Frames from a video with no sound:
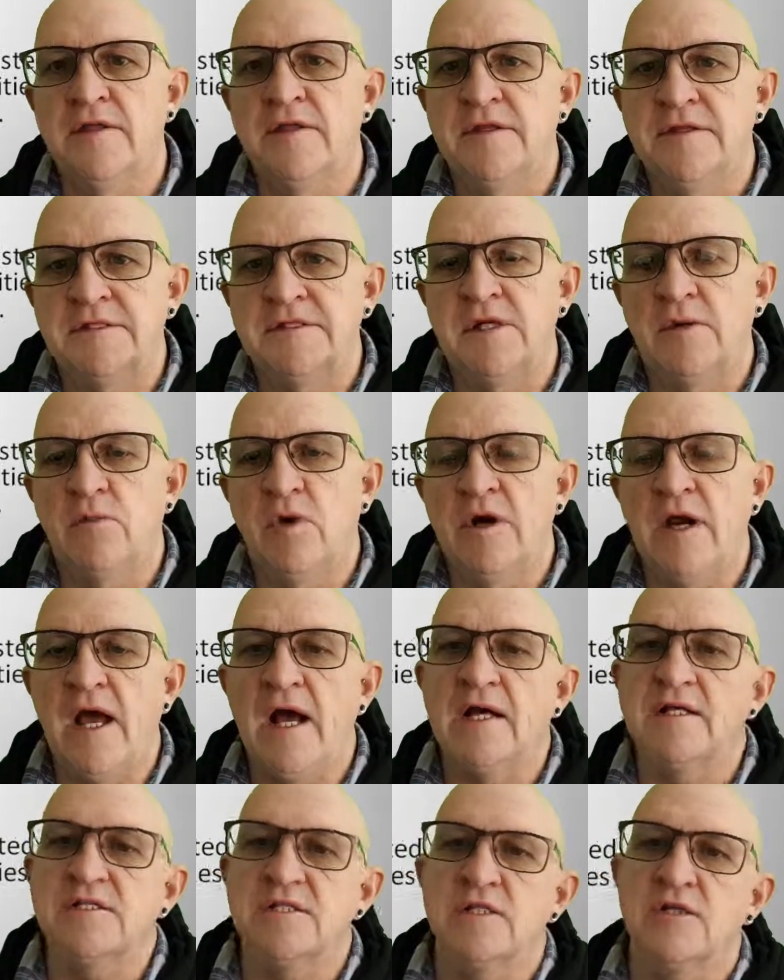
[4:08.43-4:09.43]
someone
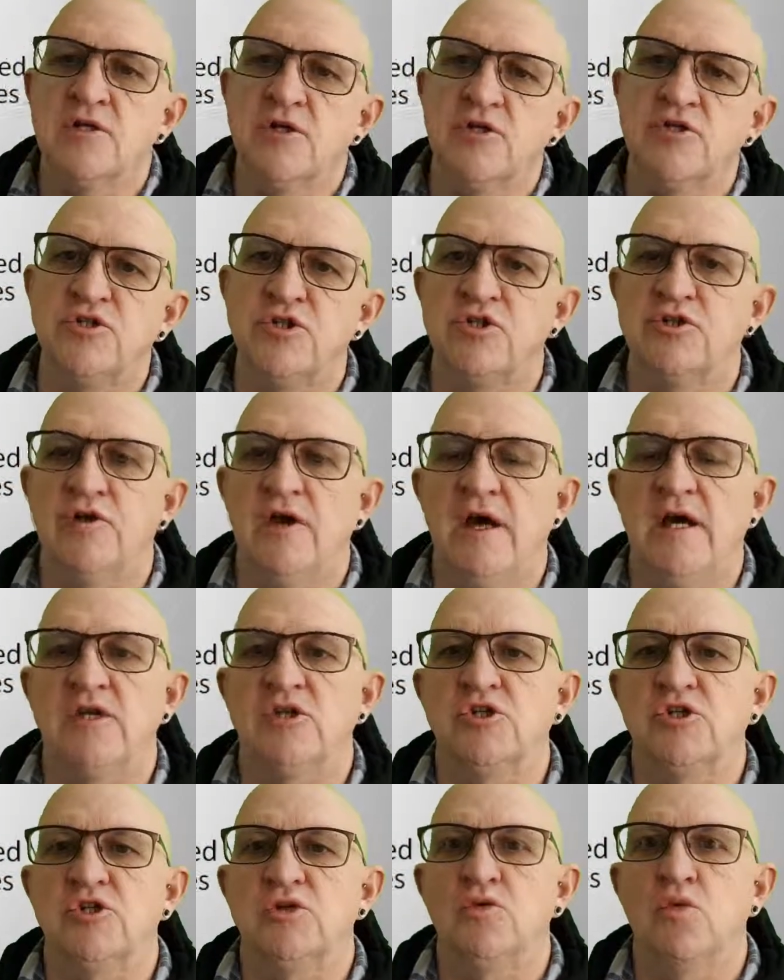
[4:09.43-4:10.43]
has an allergic
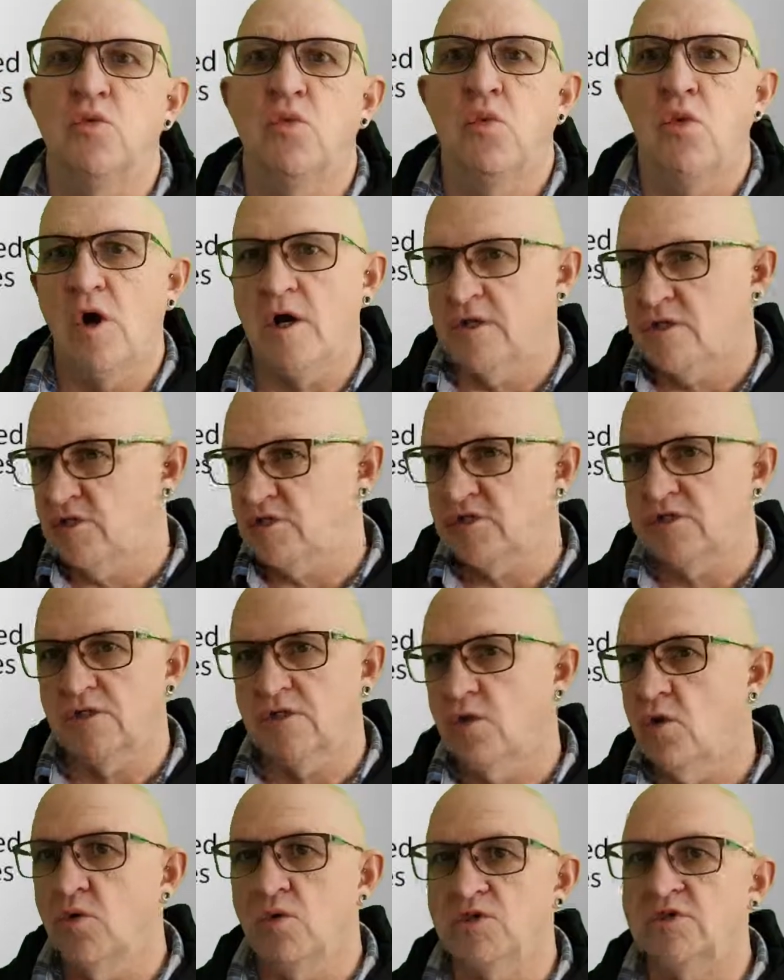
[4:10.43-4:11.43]
reaction, what is the
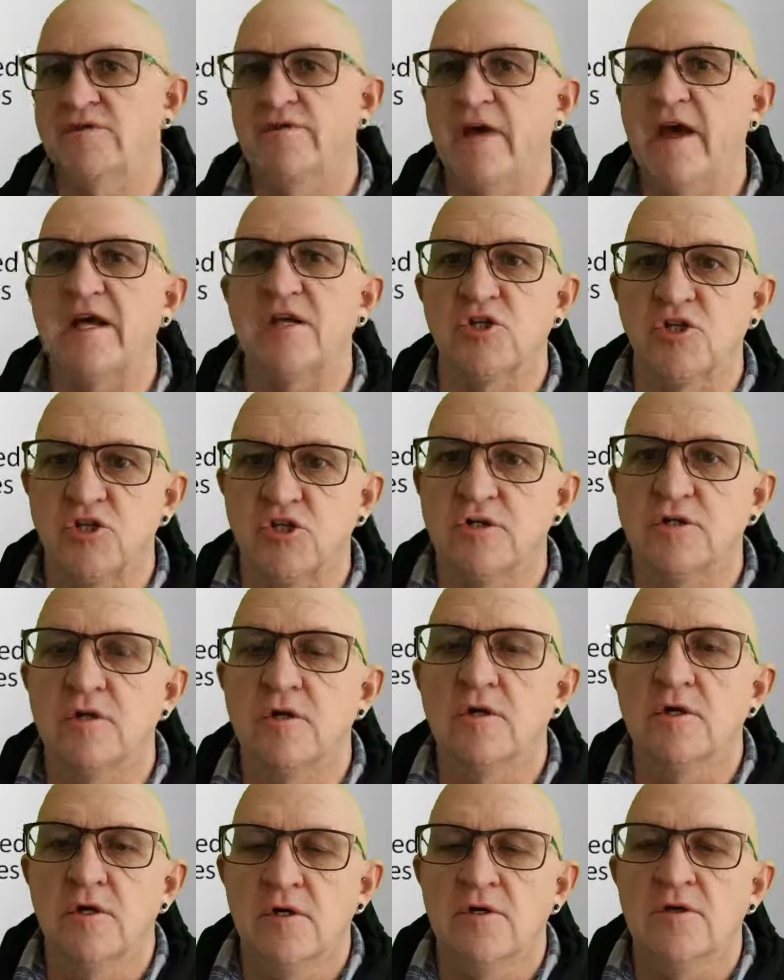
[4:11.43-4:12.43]
course of action
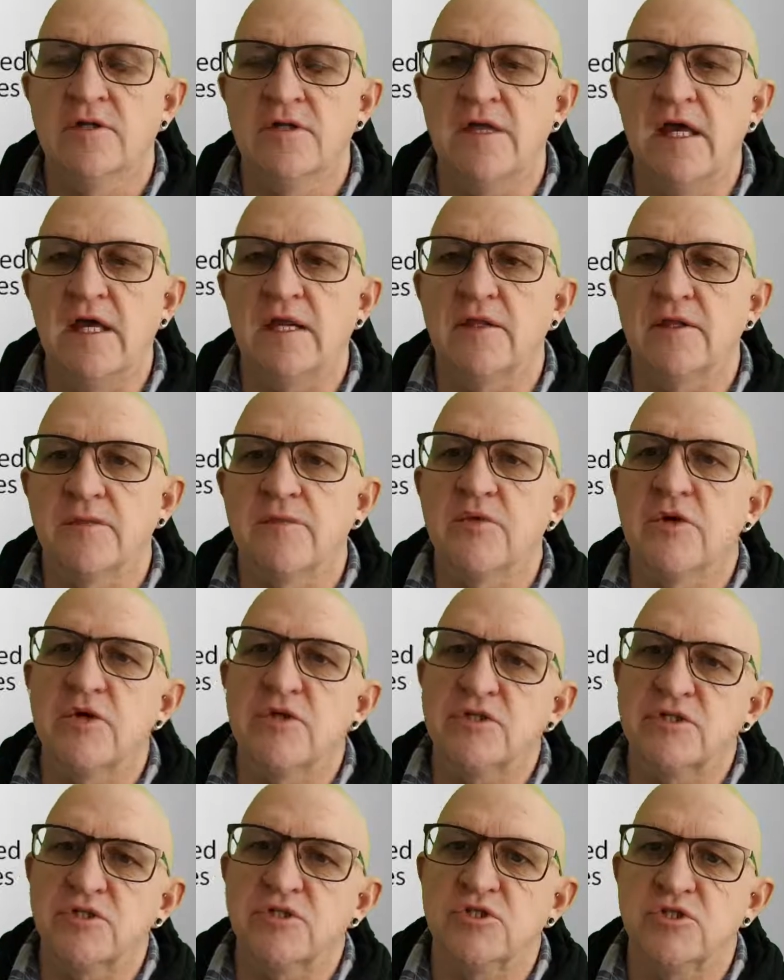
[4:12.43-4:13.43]
that the
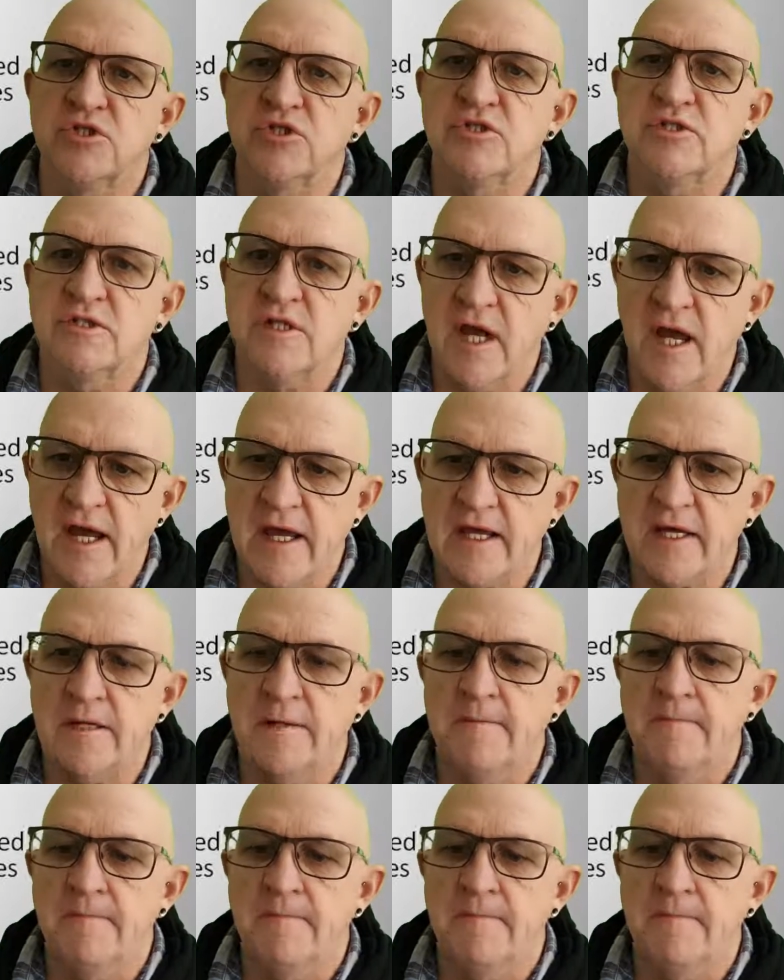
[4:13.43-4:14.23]
person should take.